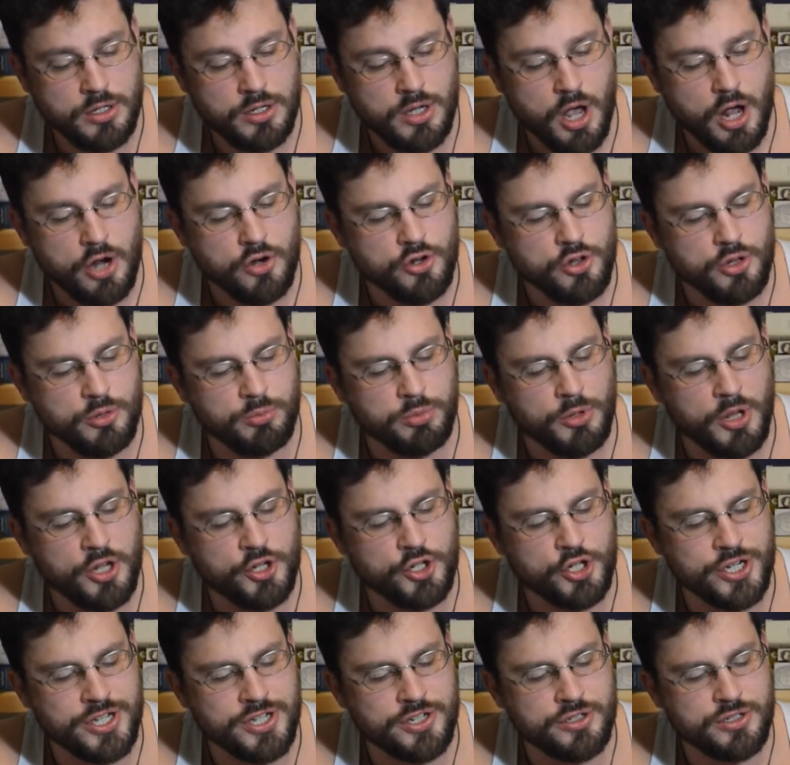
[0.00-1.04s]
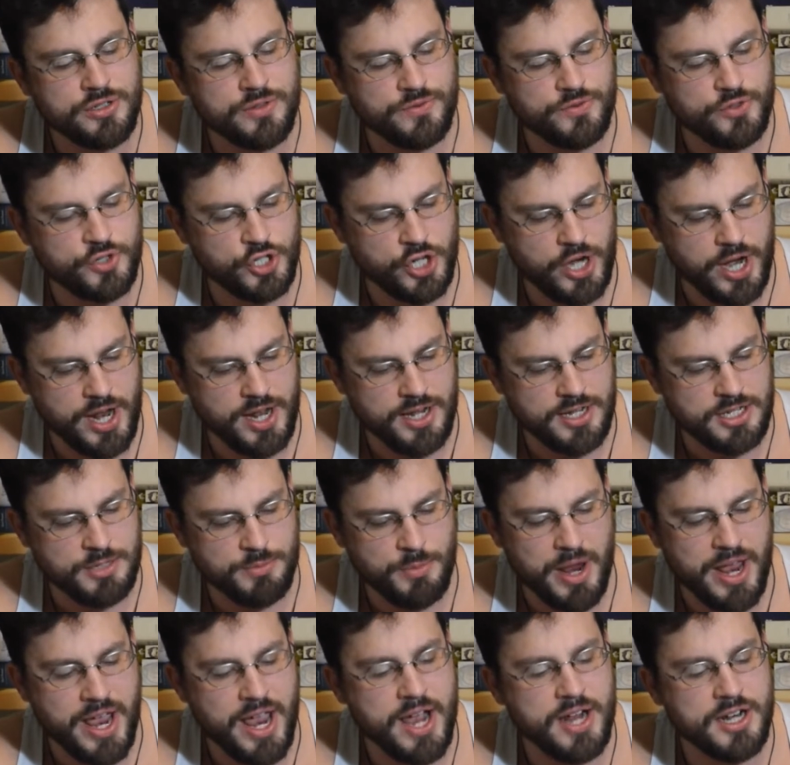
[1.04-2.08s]
Under the bludgeonings of chance
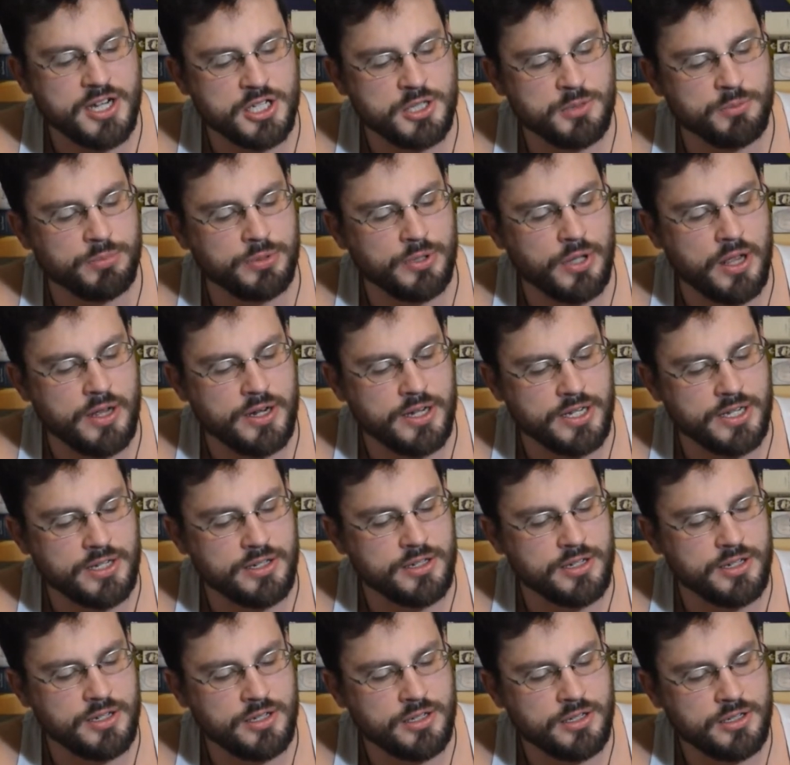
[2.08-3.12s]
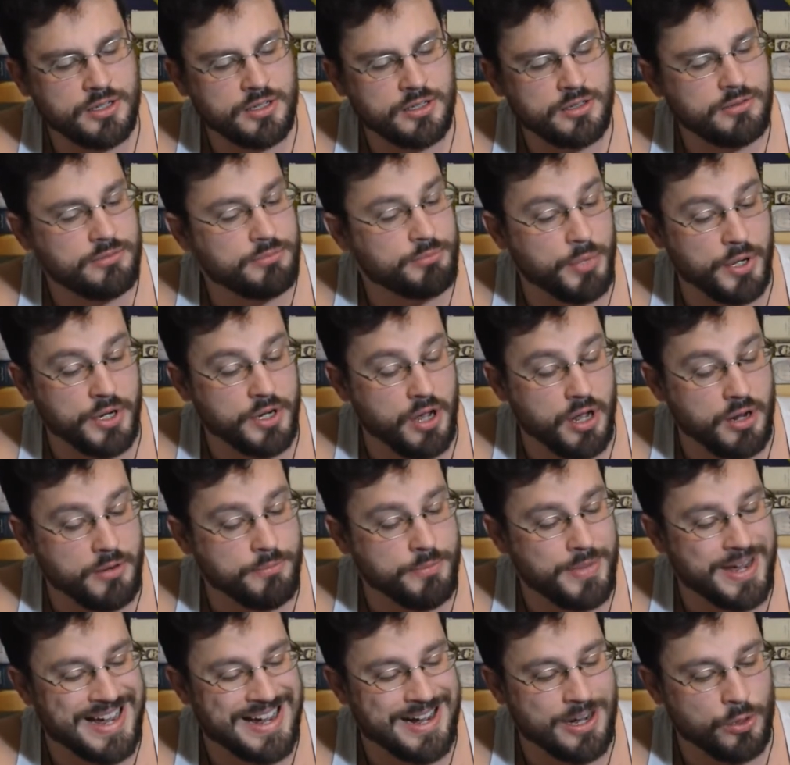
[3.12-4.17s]
my head is bloodied, but
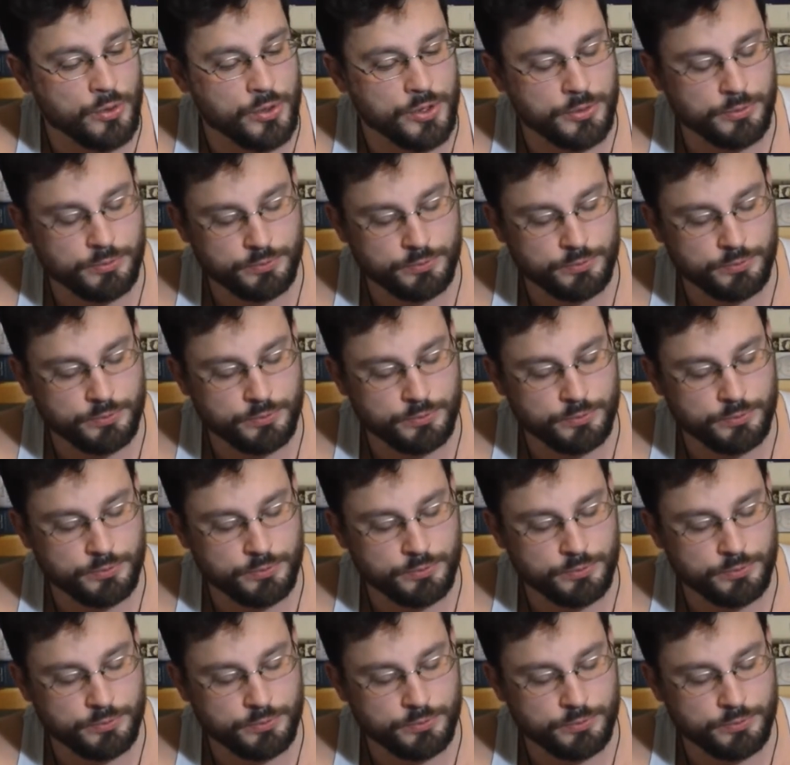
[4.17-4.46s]
unbowed.